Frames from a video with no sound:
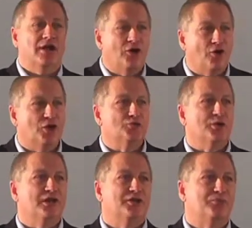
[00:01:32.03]
encourage
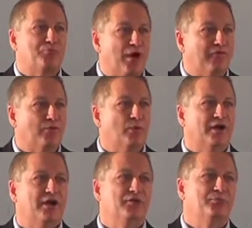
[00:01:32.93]
one another, pray for
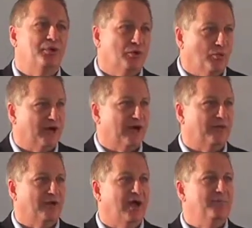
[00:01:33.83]
one another, build one
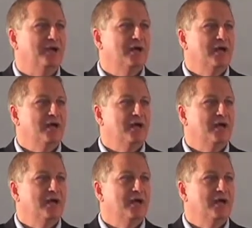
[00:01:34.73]
another up